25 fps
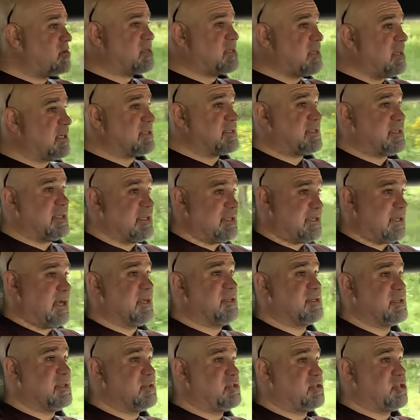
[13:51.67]
to sixty
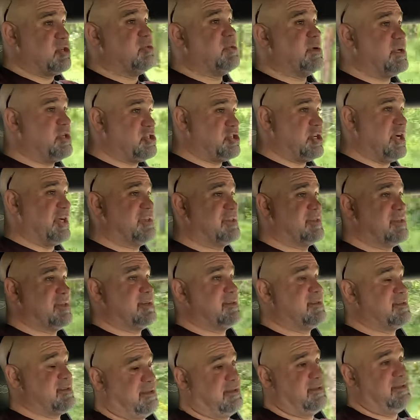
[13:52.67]
doesn't do it
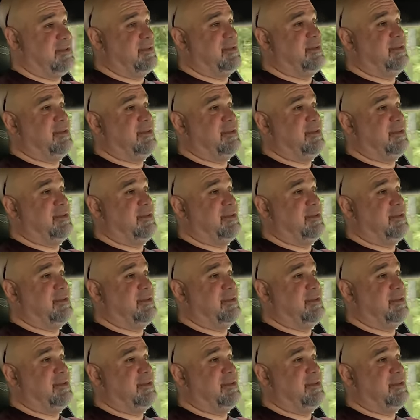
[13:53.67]
justice.